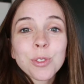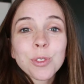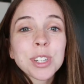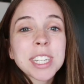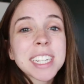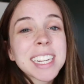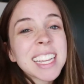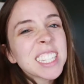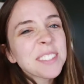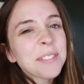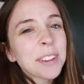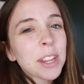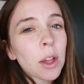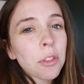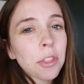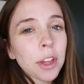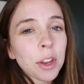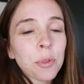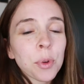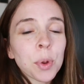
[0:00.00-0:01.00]
for today's
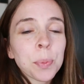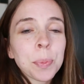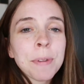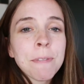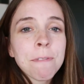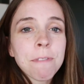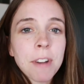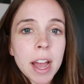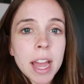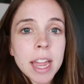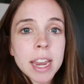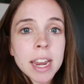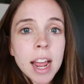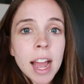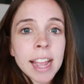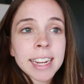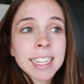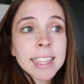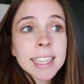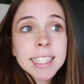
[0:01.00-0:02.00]
video, I thought it would be
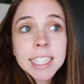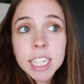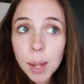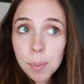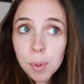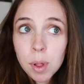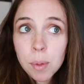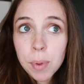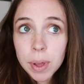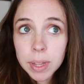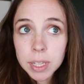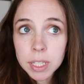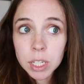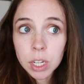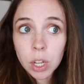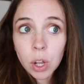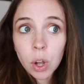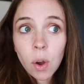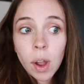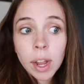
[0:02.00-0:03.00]
fun. I did this a couple of months
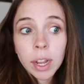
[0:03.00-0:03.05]
ago.